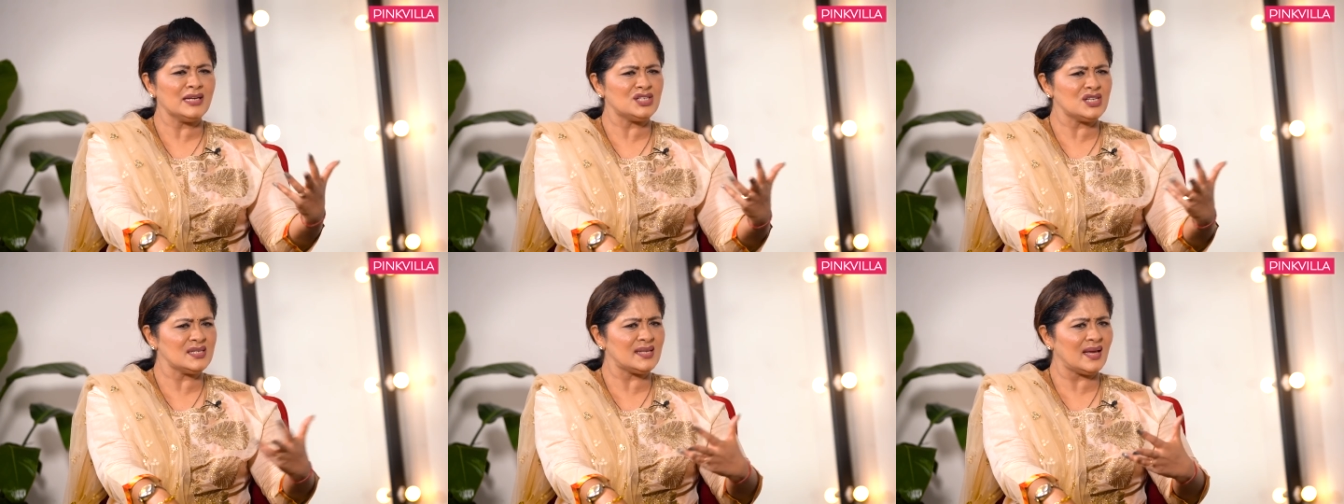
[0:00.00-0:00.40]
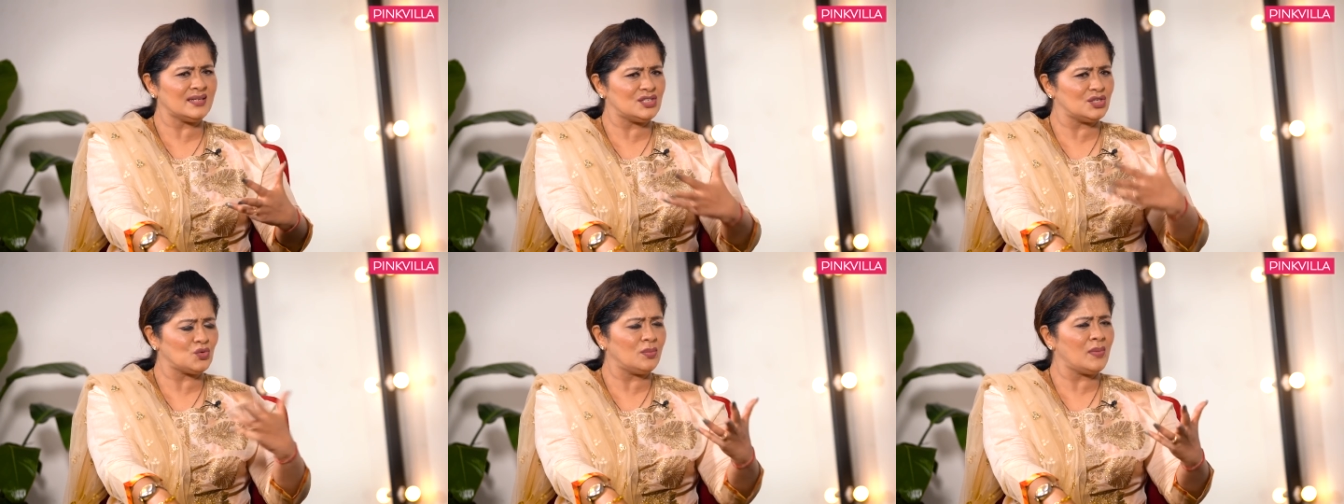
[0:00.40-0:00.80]
And she
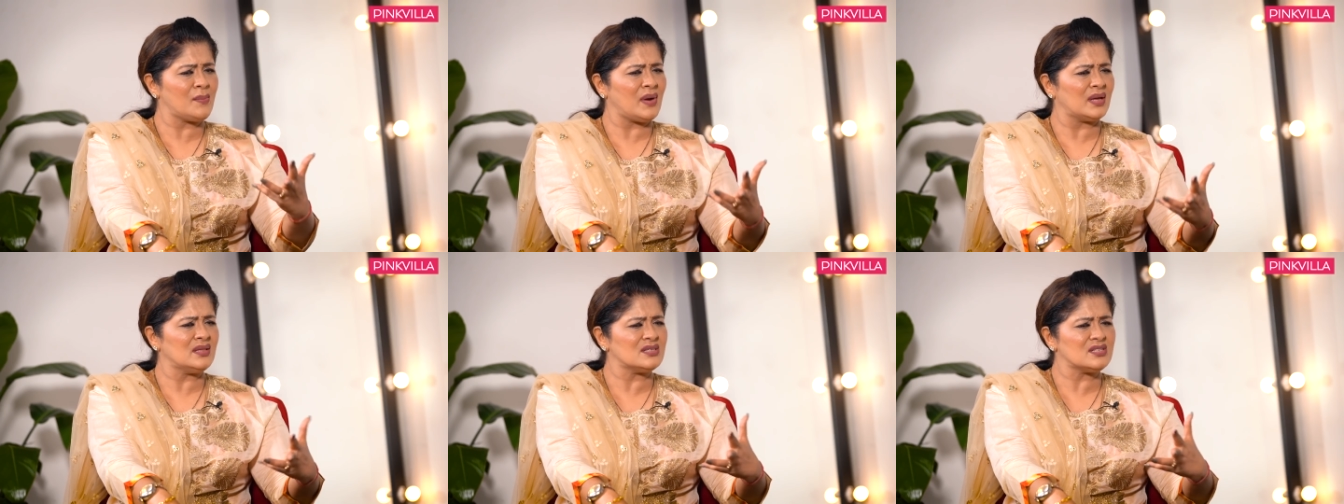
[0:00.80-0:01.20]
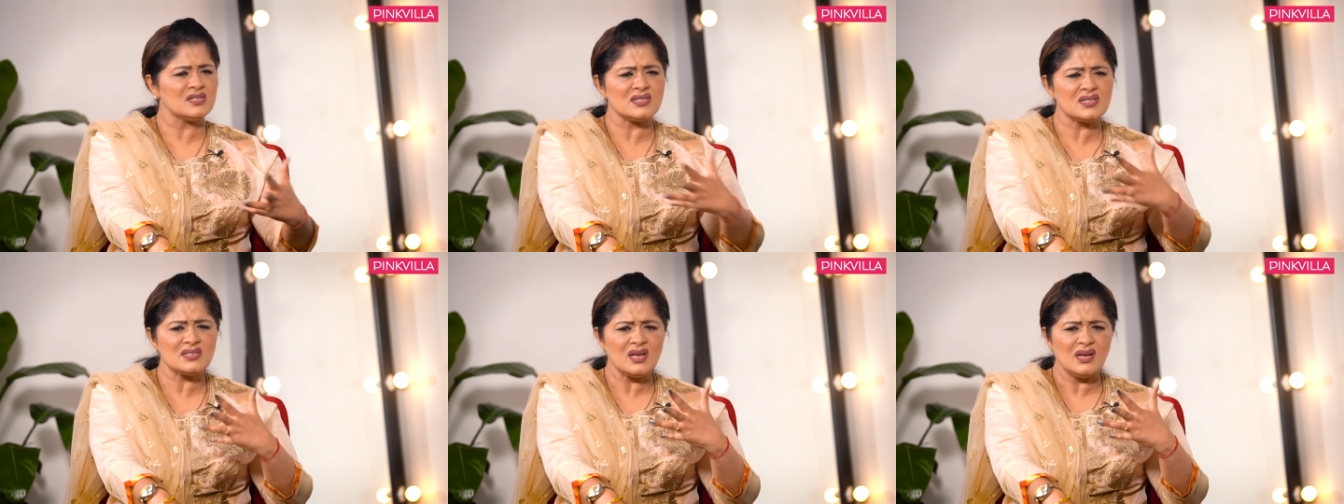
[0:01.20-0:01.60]
said, she told my mother,
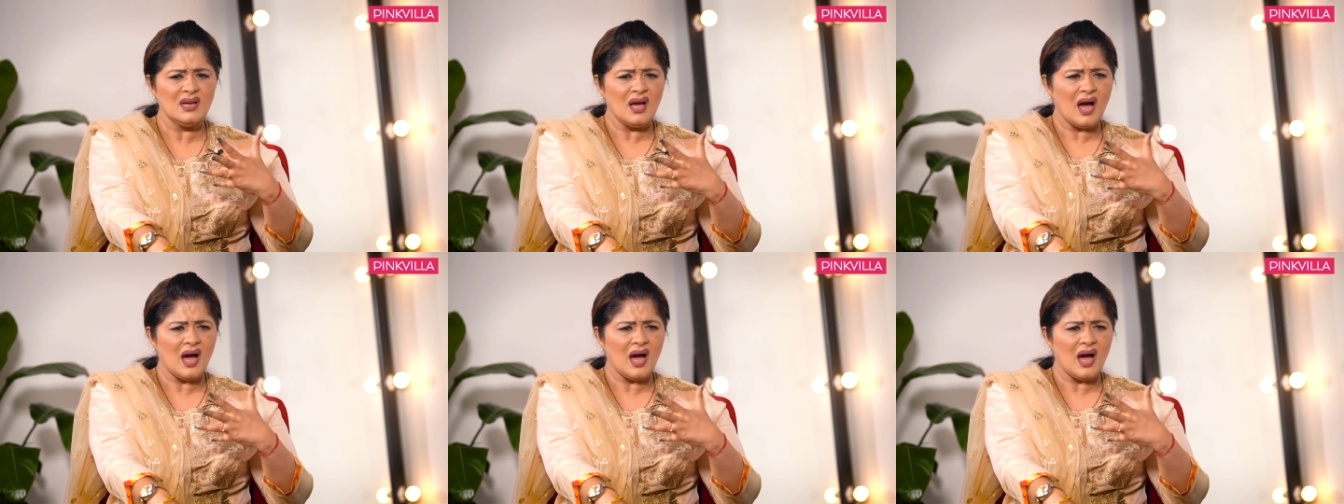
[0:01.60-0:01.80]
she says,